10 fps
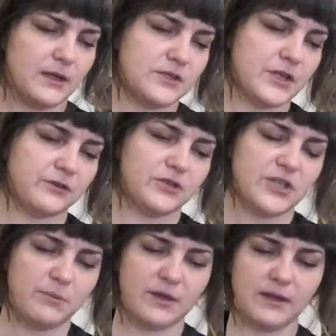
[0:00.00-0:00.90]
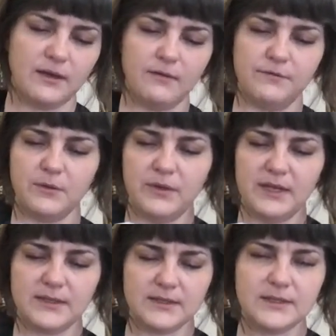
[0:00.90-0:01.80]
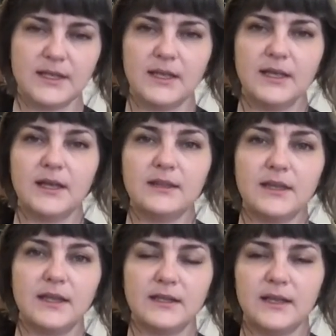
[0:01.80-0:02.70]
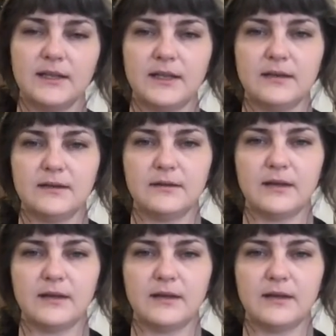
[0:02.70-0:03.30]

general shaping of your piece, and then let it